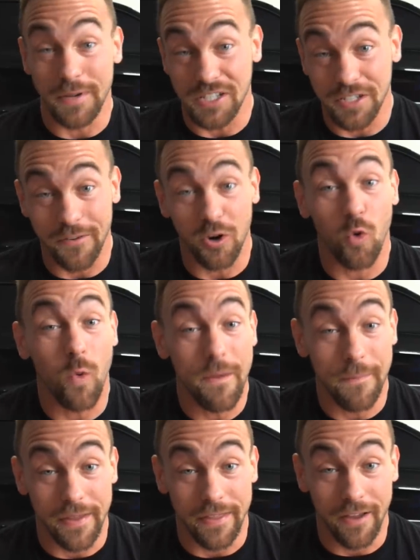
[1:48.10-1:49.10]
pieces of
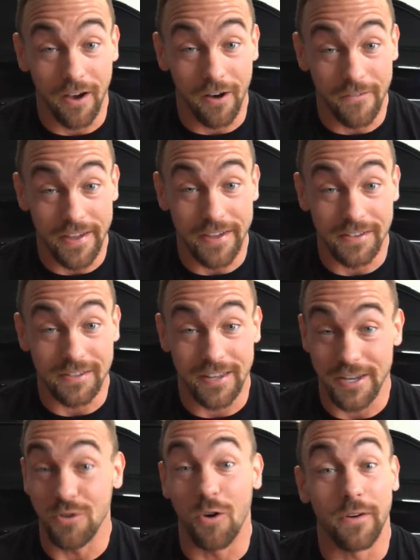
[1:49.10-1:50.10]
equipment of his that
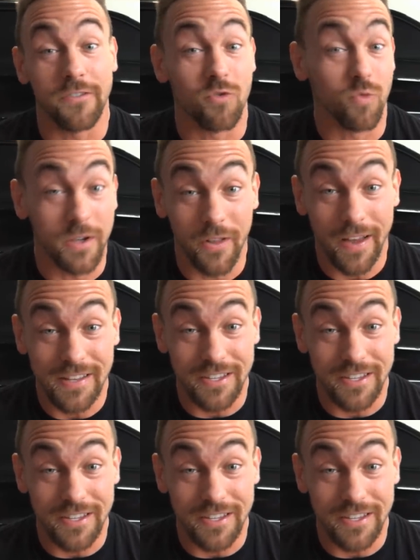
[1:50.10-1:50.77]
you don't even realize